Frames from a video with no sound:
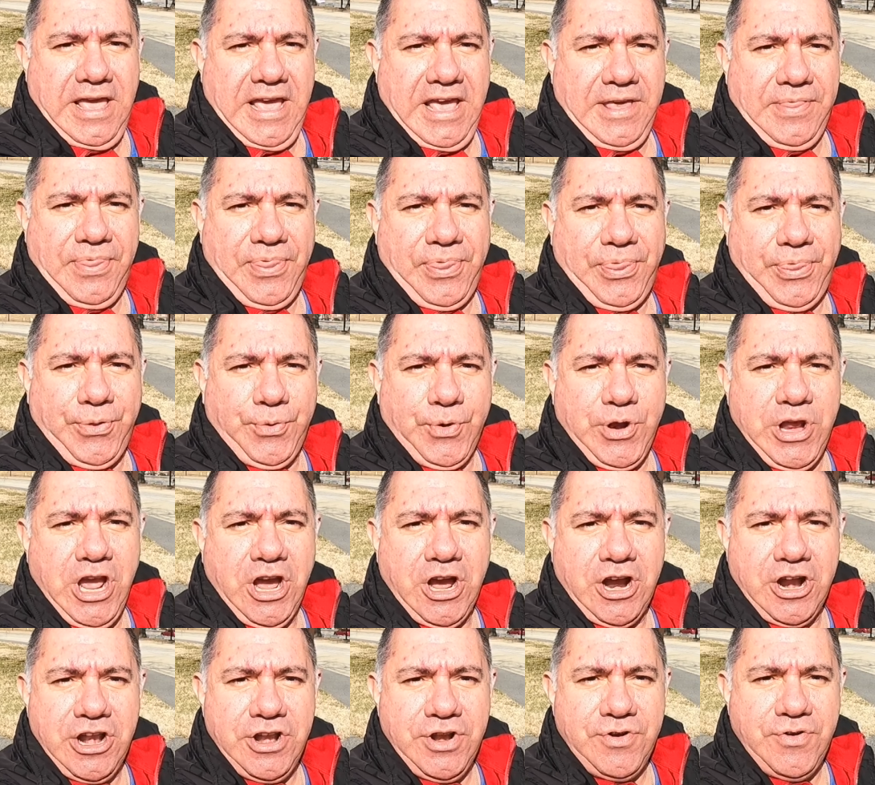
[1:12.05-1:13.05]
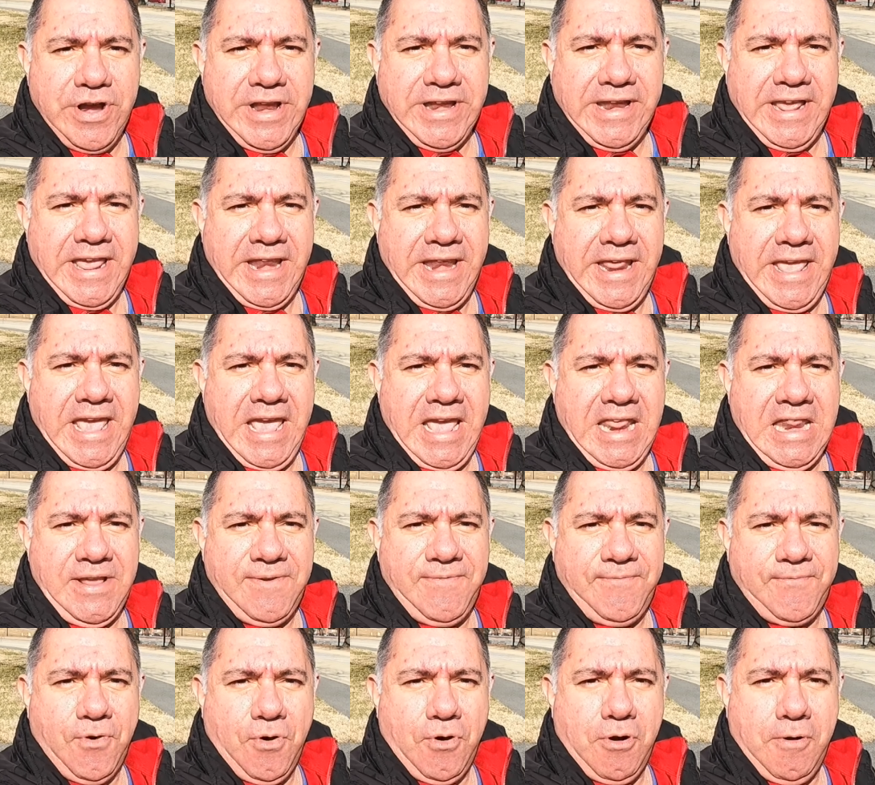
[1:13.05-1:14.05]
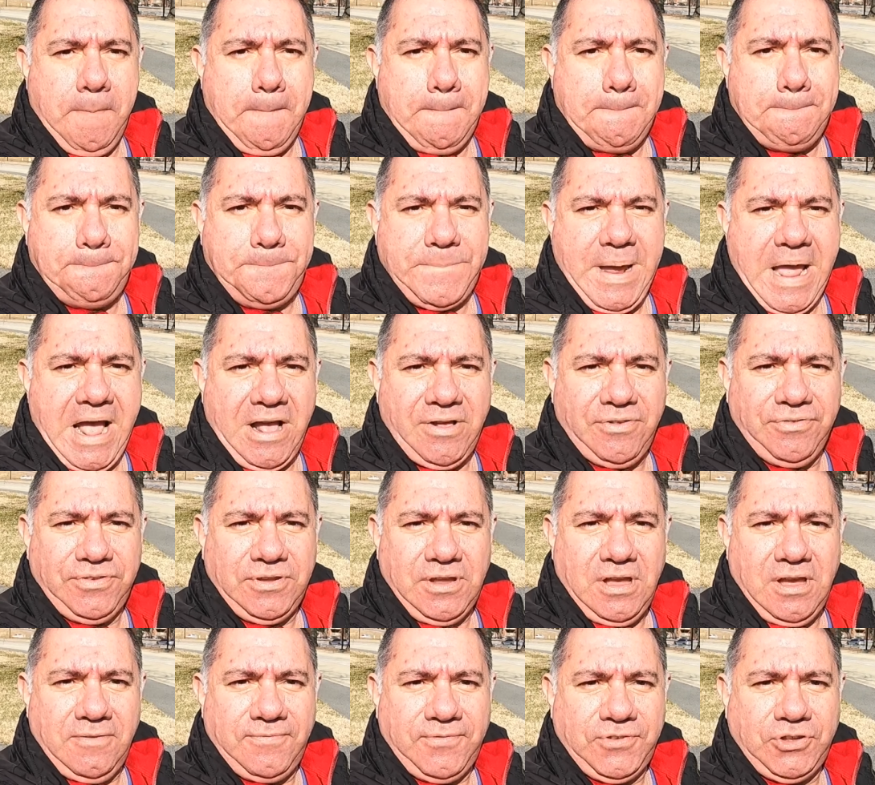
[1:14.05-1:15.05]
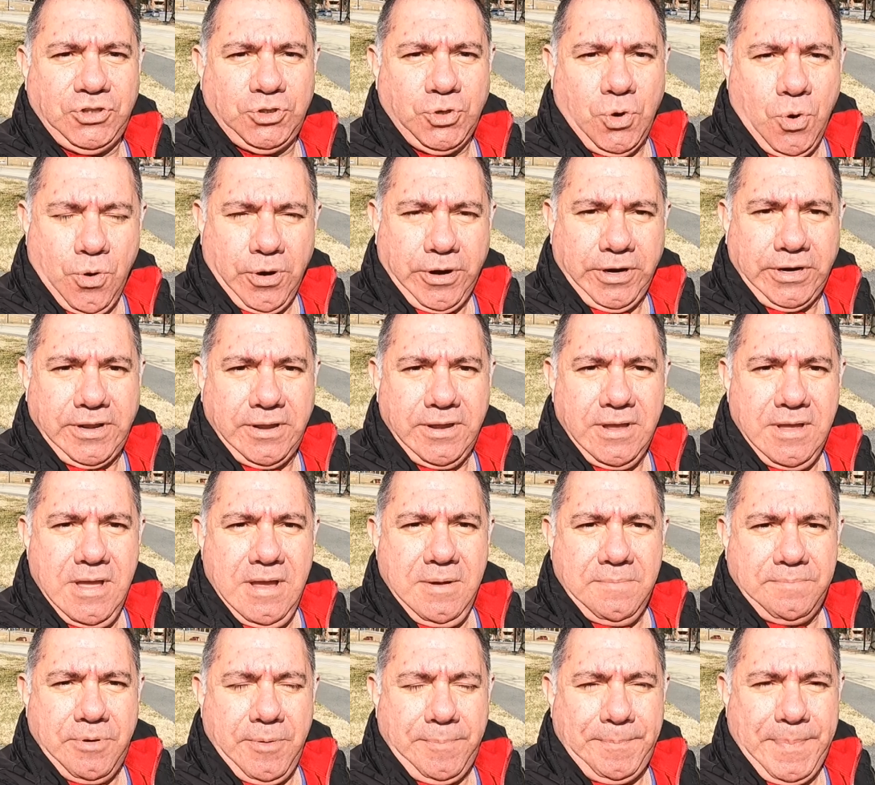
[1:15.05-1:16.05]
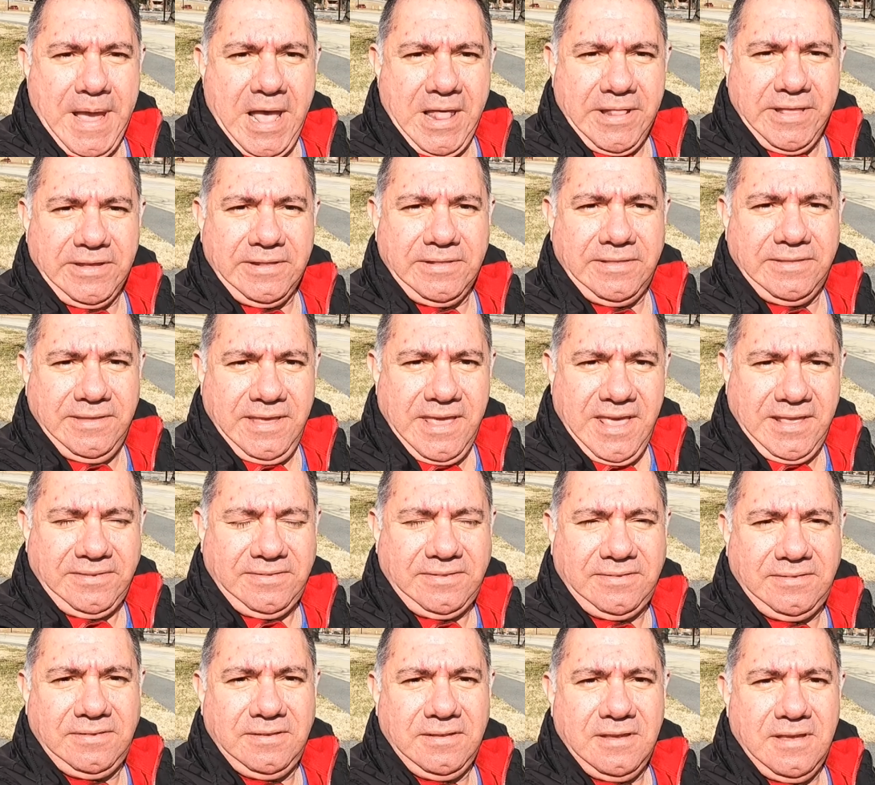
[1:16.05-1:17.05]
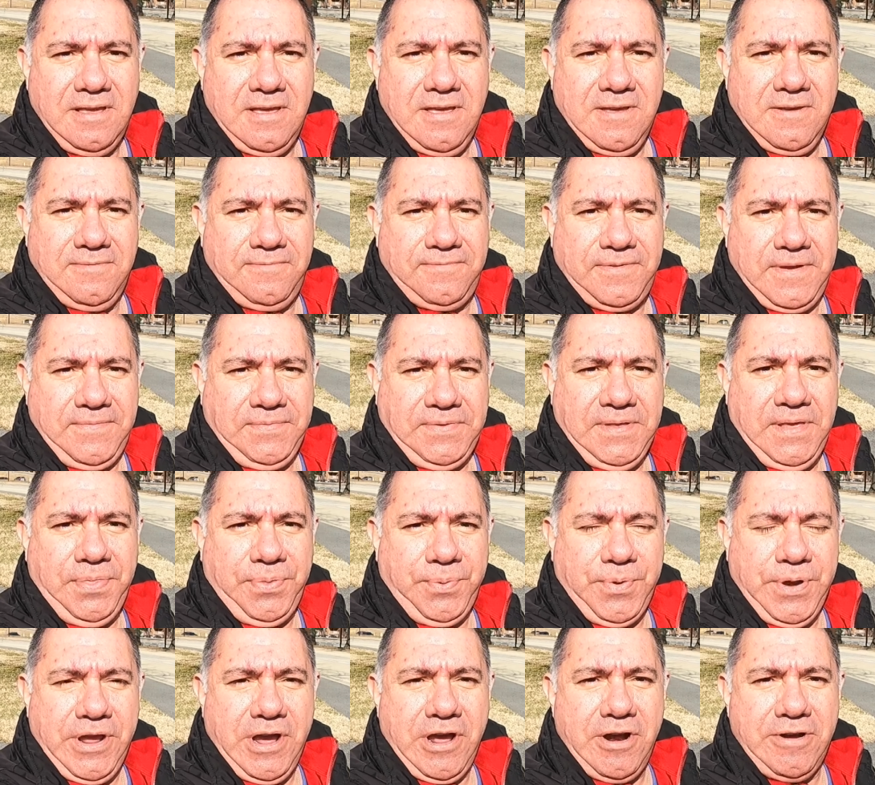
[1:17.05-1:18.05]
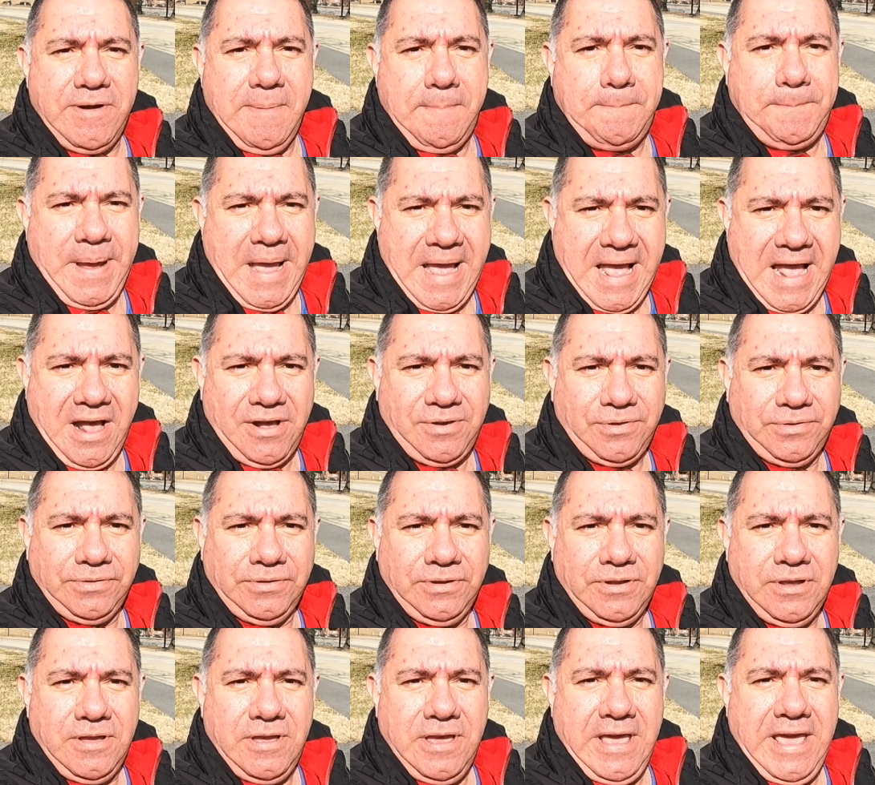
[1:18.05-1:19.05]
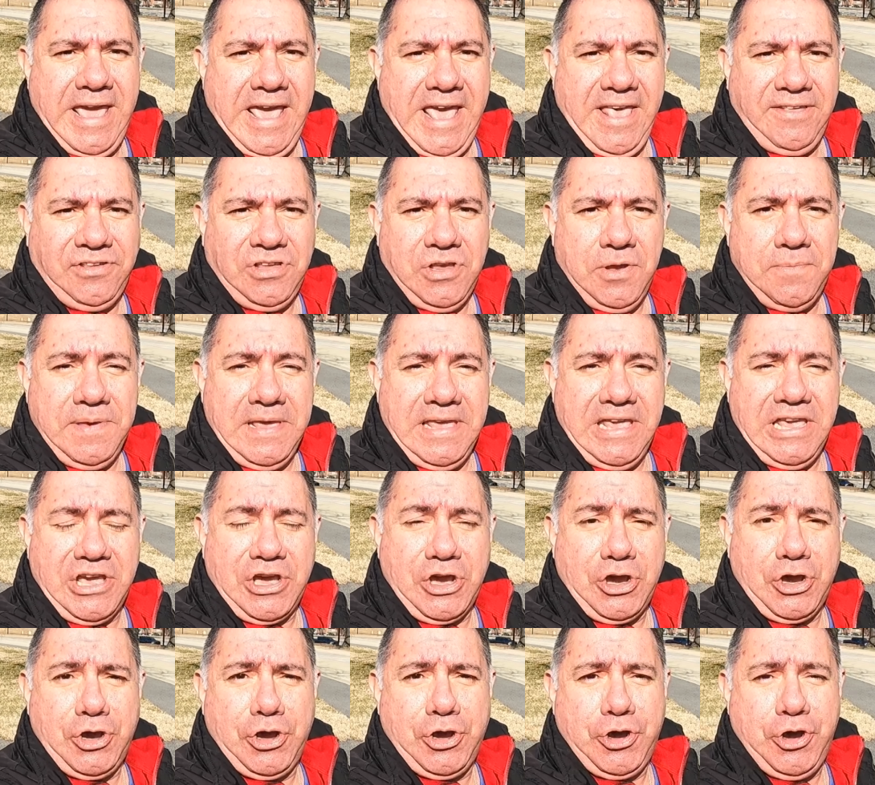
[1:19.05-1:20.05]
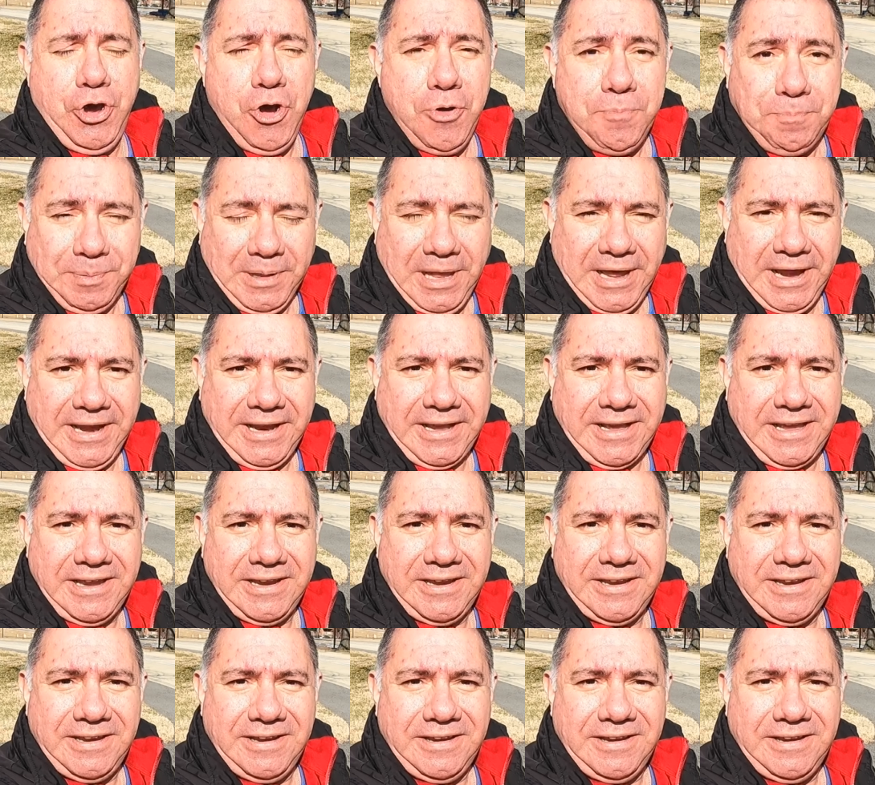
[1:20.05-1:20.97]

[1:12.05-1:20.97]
and 384 pounds of torque, propelling this 5,300-pound SUV coupe-like.